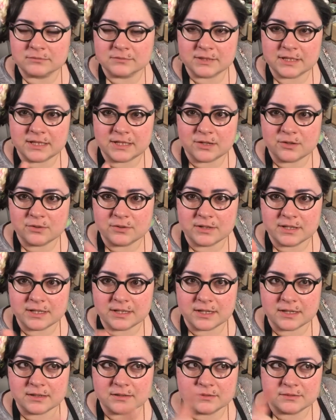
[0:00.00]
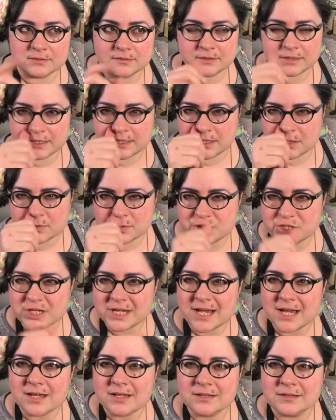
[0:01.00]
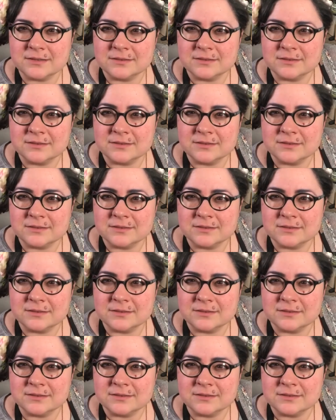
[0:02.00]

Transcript: Chioggia. Chioggia?